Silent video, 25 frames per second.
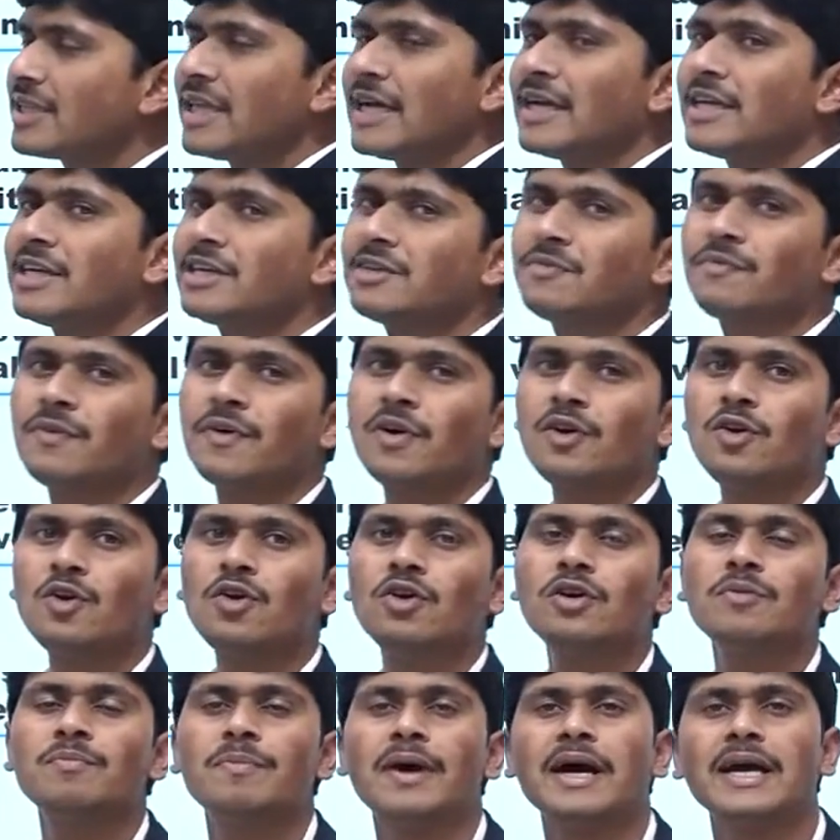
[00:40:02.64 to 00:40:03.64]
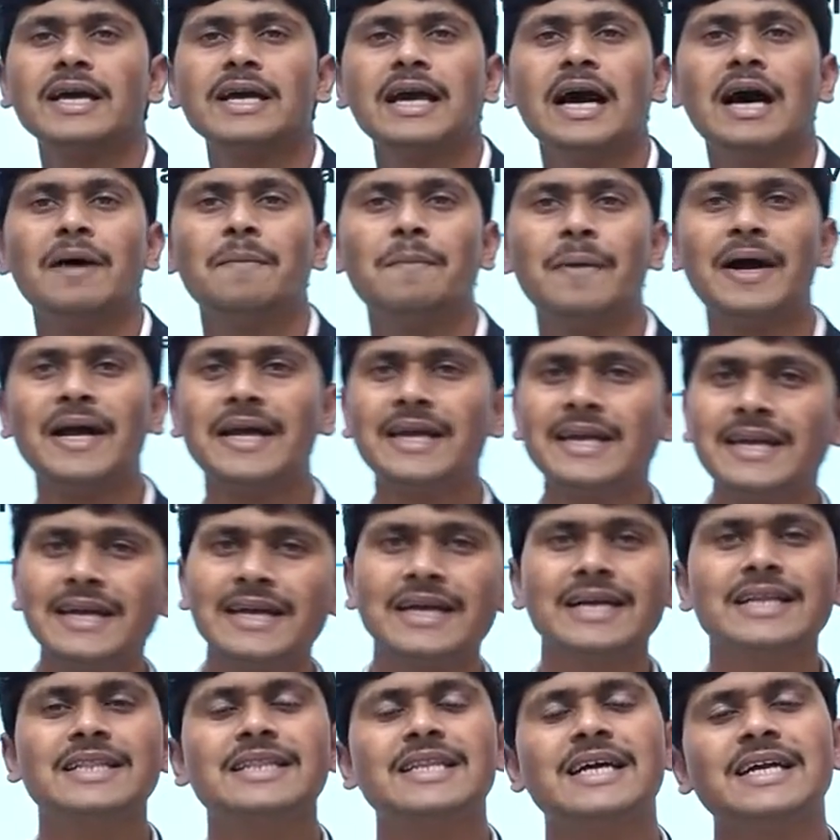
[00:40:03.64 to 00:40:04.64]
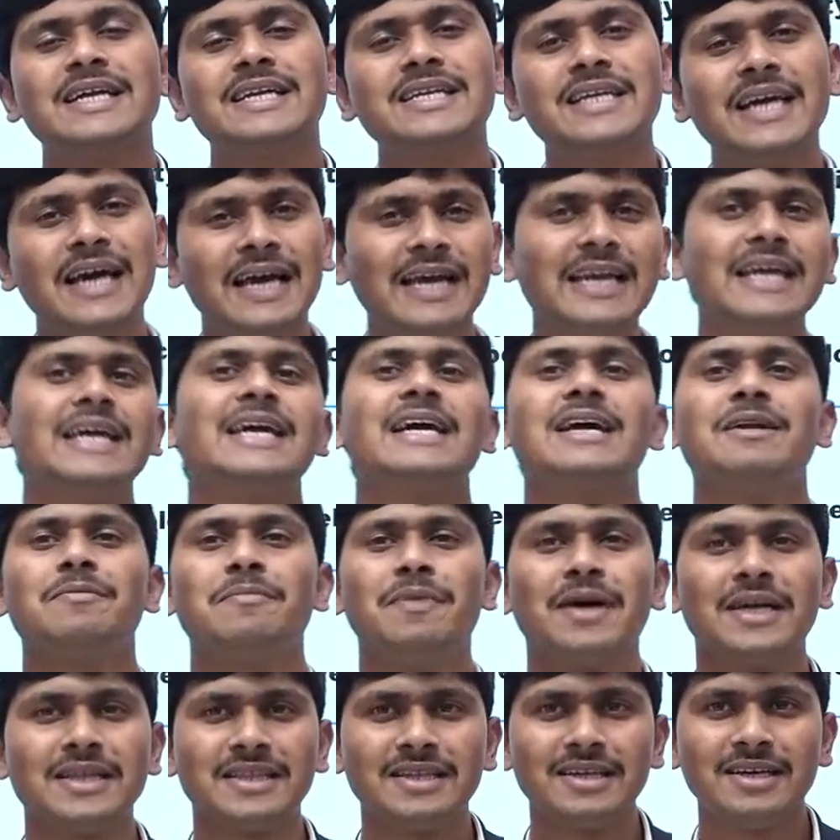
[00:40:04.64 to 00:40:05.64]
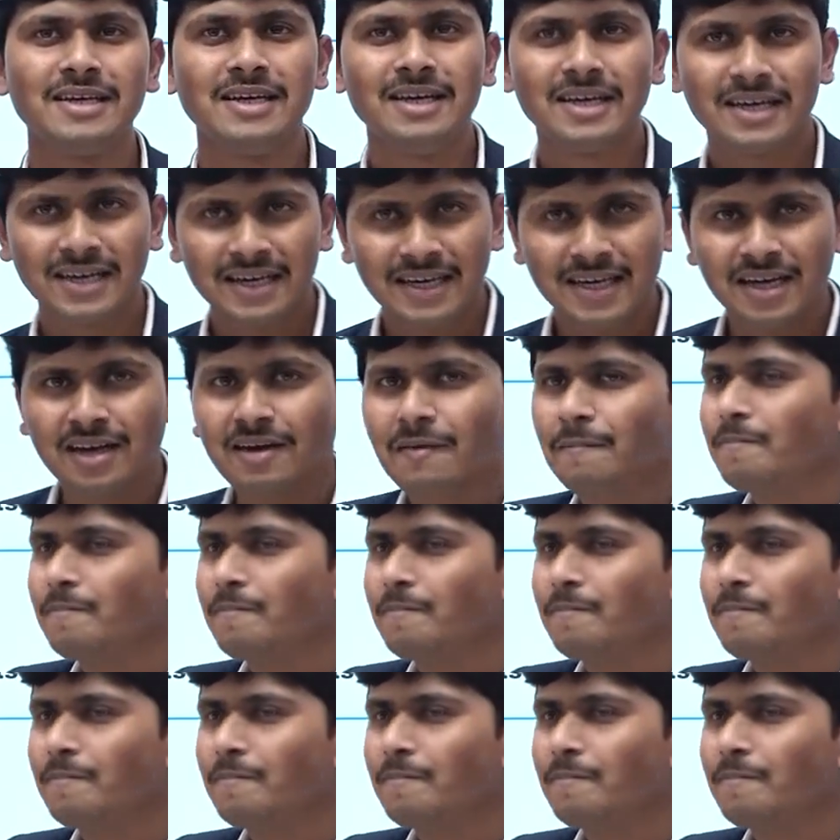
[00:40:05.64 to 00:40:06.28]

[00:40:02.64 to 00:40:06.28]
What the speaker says: that is followed by a particle, that is helical path. Clear?